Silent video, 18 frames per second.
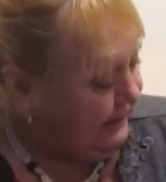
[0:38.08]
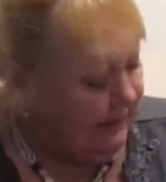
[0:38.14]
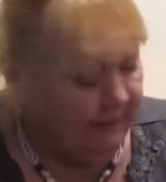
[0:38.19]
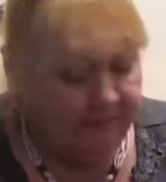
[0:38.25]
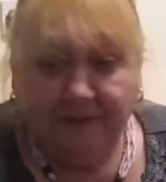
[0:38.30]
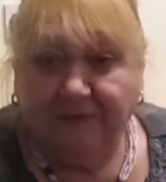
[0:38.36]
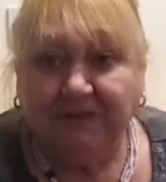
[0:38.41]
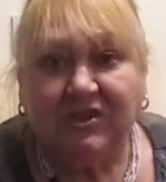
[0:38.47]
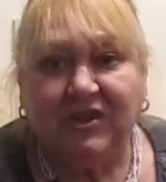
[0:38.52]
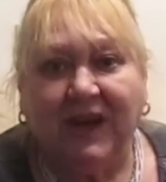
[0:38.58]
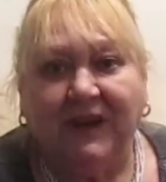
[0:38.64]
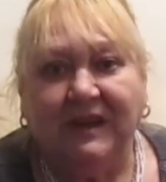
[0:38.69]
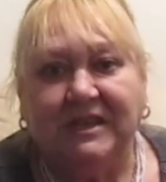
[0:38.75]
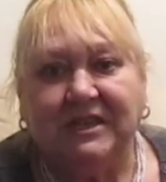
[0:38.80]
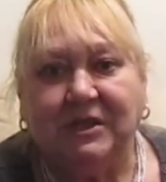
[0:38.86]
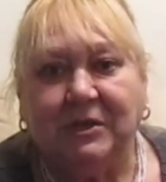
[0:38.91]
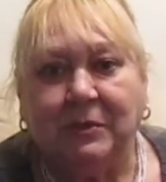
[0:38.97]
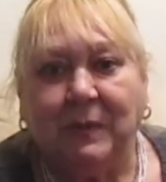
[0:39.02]
Never tried
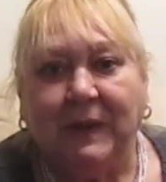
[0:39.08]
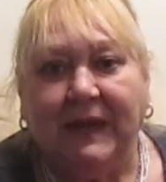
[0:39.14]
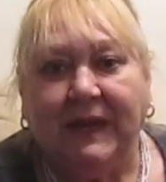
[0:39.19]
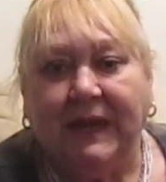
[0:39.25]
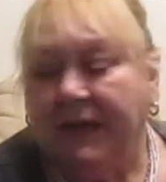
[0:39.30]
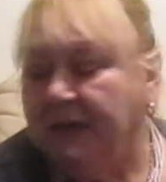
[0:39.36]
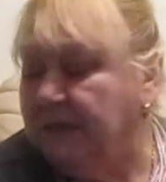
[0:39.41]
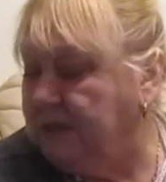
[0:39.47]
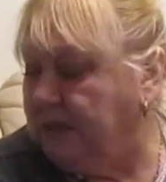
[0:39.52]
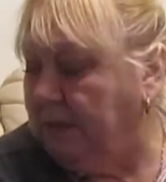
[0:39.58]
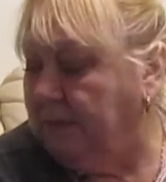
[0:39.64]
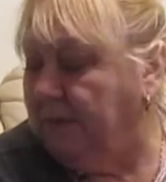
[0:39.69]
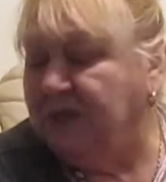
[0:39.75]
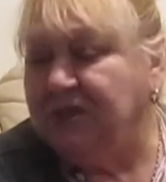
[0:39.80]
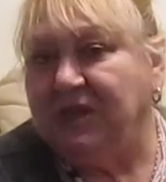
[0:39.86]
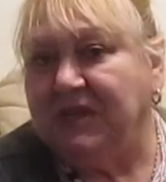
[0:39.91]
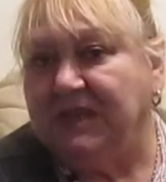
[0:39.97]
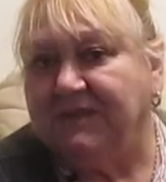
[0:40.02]
it at the weekend, so I
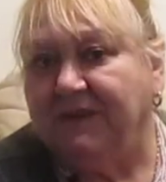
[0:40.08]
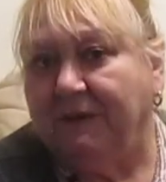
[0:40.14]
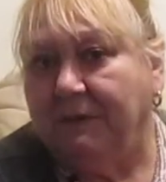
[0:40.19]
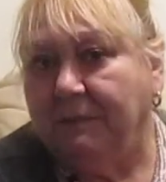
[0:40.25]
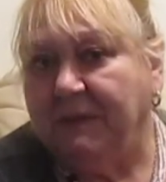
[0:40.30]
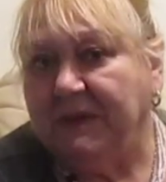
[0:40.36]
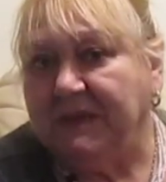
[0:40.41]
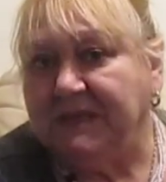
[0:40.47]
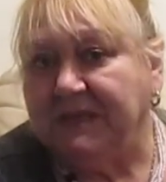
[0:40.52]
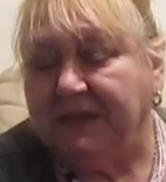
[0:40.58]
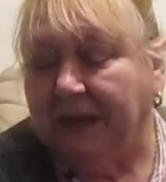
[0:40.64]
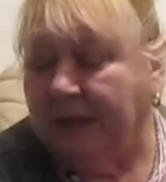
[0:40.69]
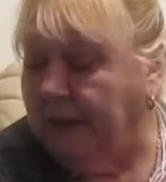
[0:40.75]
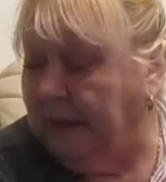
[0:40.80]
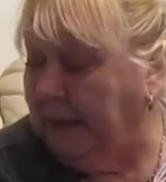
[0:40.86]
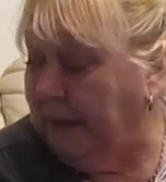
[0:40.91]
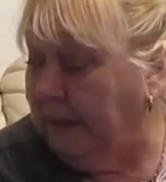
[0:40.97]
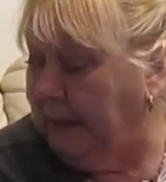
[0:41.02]
imagine it's very busy then.
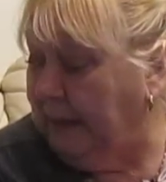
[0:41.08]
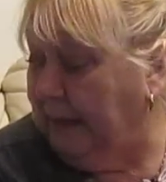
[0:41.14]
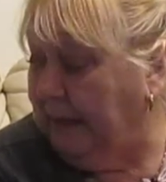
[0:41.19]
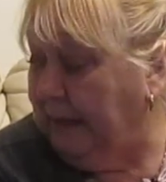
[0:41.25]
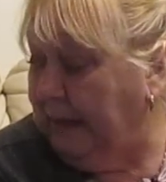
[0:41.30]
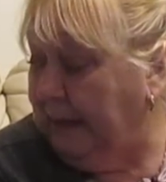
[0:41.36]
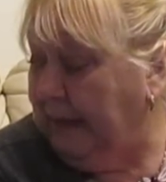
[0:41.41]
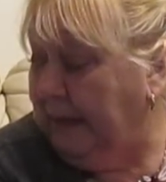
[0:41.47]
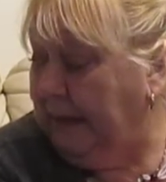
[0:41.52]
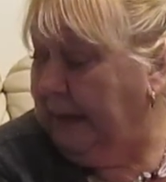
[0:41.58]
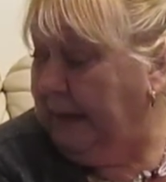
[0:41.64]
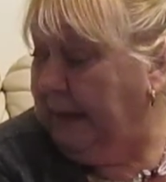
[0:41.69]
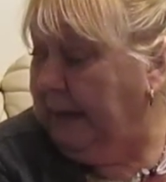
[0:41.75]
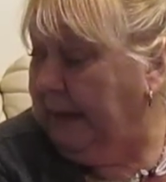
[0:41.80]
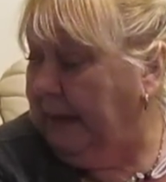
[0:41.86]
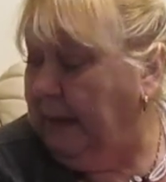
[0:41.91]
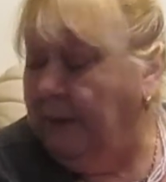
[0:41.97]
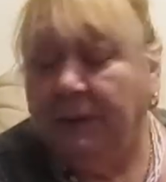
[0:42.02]

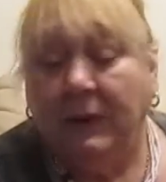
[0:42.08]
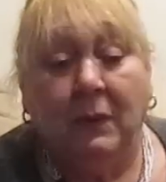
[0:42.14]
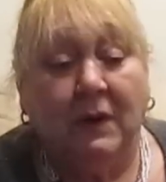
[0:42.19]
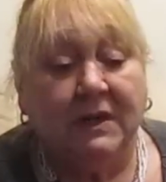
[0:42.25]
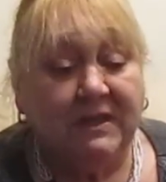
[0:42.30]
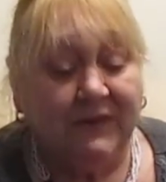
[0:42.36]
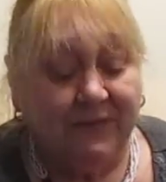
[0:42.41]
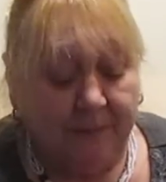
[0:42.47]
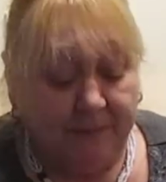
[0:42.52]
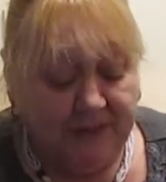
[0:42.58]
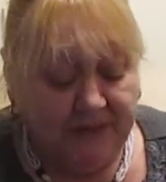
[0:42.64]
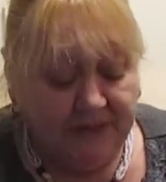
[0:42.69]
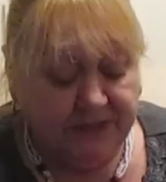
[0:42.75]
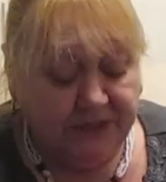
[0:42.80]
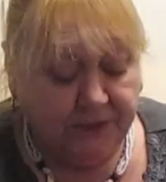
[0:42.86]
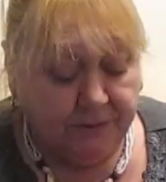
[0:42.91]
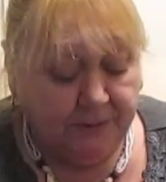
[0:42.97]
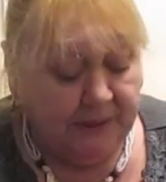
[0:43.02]
Anyway, what have I been
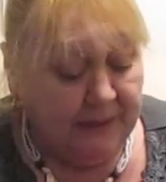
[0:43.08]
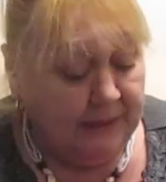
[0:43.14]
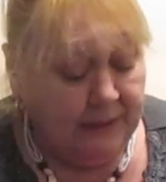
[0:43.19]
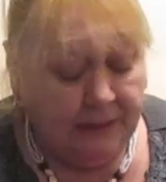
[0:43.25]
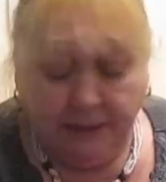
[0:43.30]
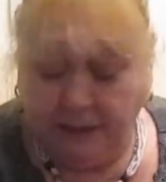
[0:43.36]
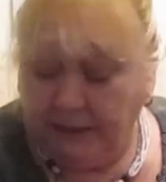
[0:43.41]
doing?